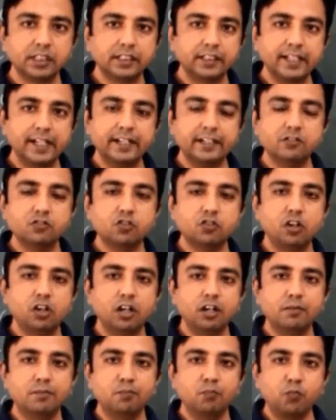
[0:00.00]
That is
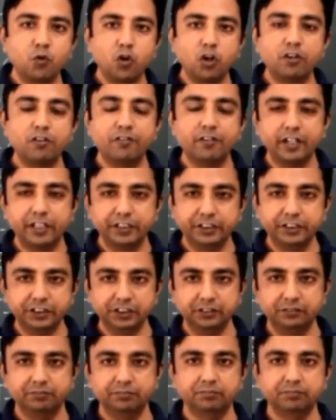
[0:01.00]
called proliferation.
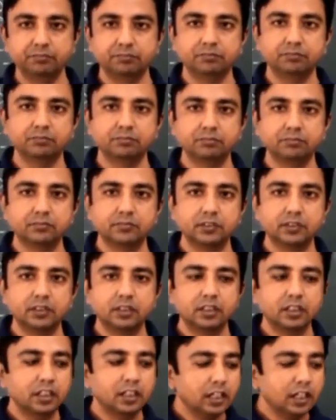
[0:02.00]

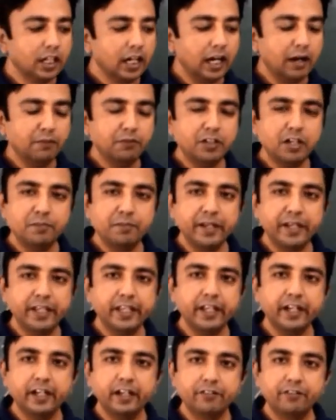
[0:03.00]
After
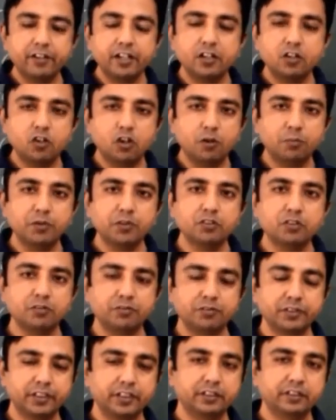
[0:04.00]
making different copies
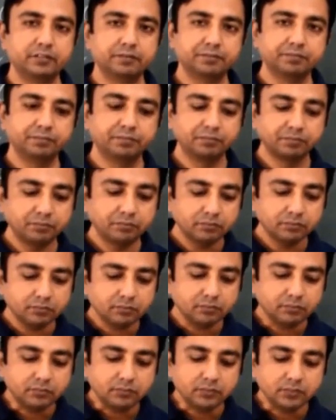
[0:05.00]
of it,
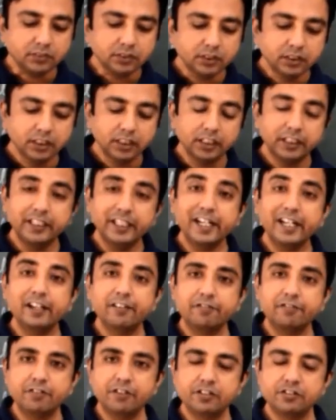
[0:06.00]
they
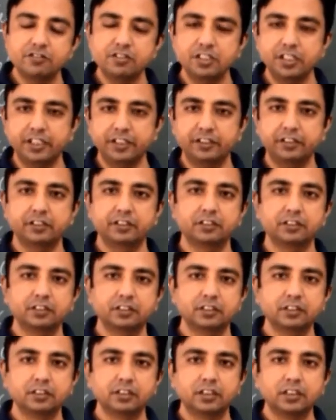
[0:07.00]
differentiate.
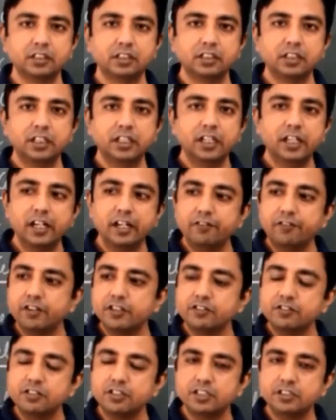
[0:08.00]

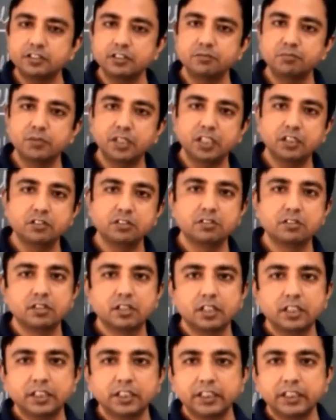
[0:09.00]
Differentiation means